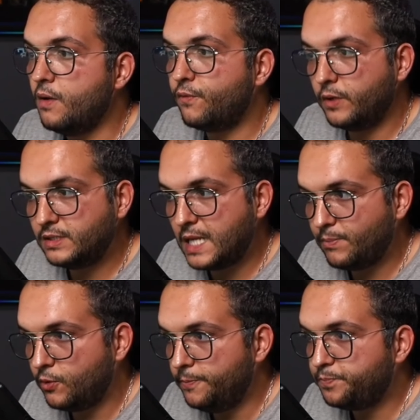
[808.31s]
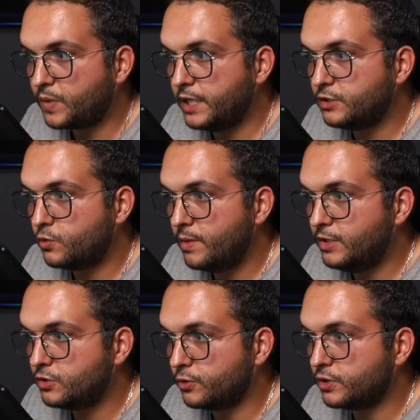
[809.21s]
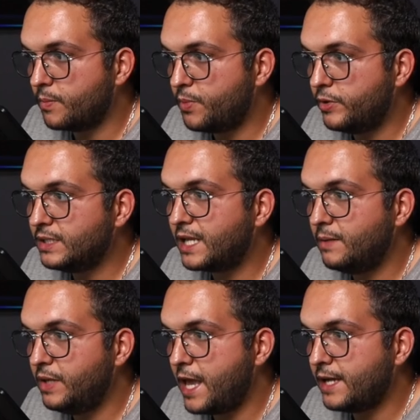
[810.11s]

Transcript: For example, a streaming source component can be